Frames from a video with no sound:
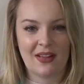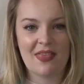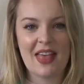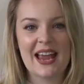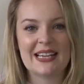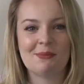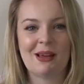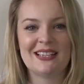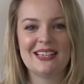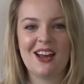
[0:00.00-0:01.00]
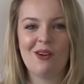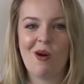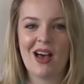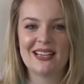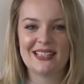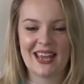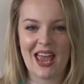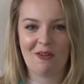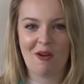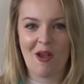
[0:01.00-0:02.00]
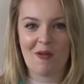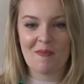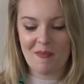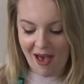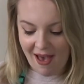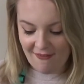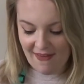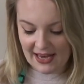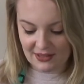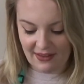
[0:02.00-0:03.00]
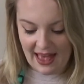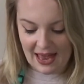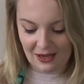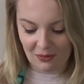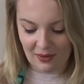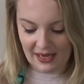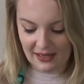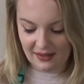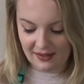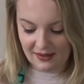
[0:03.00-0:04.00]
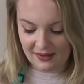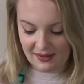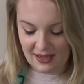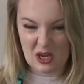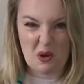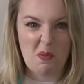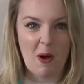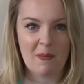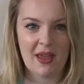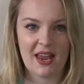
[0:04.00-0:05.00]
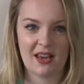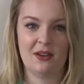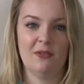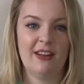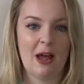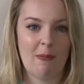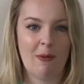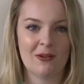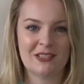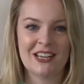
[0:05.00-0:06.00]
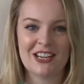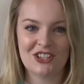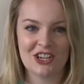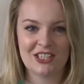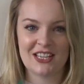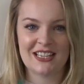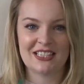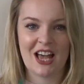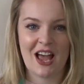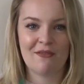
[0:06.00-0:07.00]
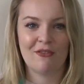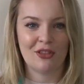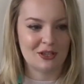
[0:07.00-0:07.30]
And that is my DIY scarecrow. Perfect for Halloween. You can pop it in your flower pots just in time for the